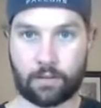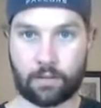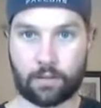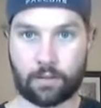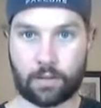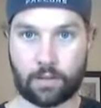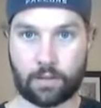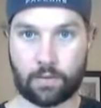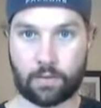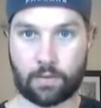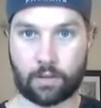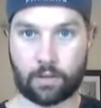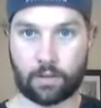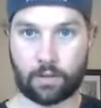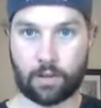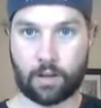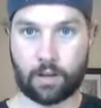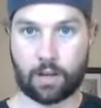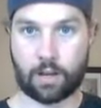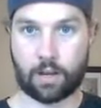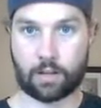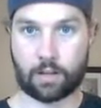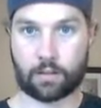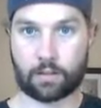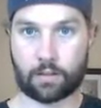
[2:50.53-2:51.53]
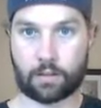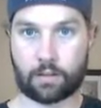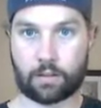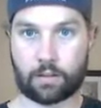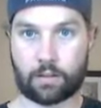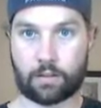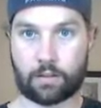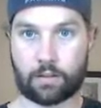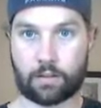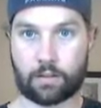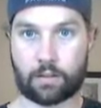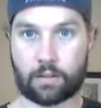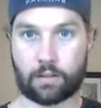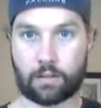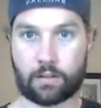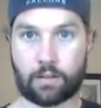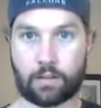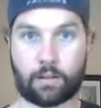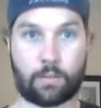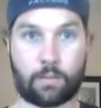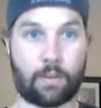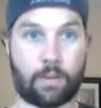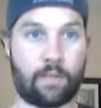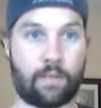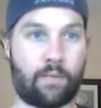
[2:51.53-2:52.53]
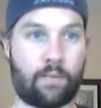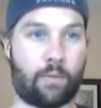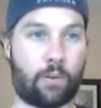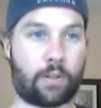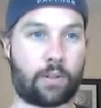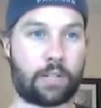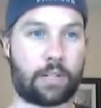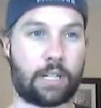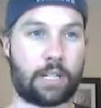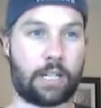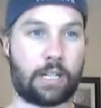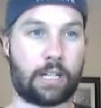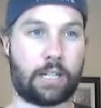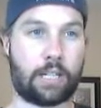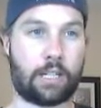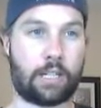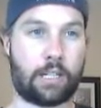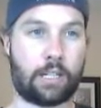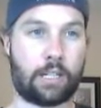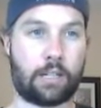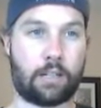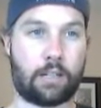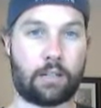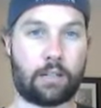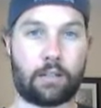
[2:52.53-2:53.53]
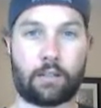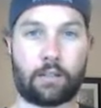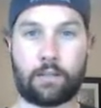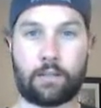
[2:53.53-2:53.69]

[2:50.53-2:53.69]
So you would have lost, that would have been 14,